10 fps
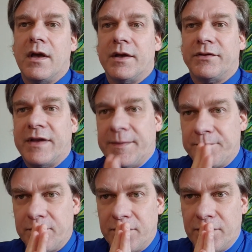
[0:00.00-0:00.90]
See,
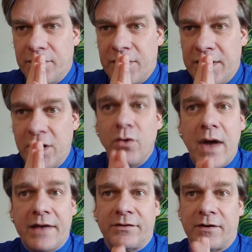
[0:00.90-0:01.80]
the
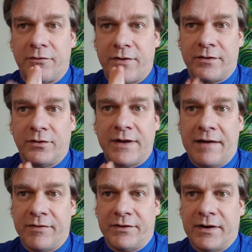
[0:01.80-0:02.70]
US federal
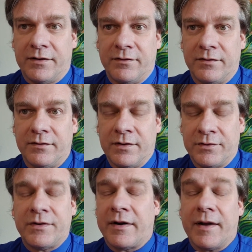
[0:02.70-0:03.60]

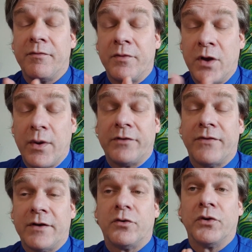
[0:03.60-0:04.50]
US
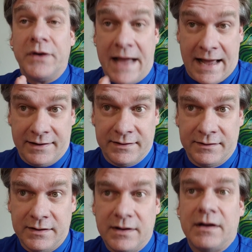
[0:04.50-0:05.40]
federal debt,
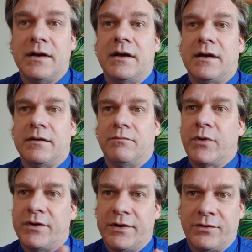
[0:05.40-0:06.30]

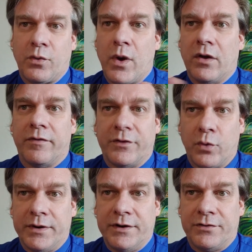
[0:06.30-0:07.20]
which is well over
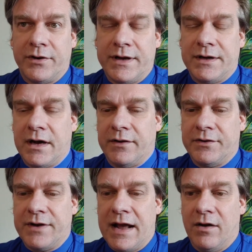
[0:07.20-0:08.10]
$20 trillion
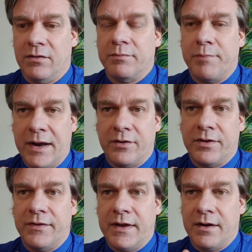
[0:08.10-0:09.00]
now, bigger
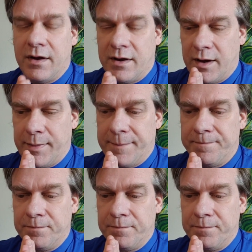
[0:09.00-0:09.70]
than the economy,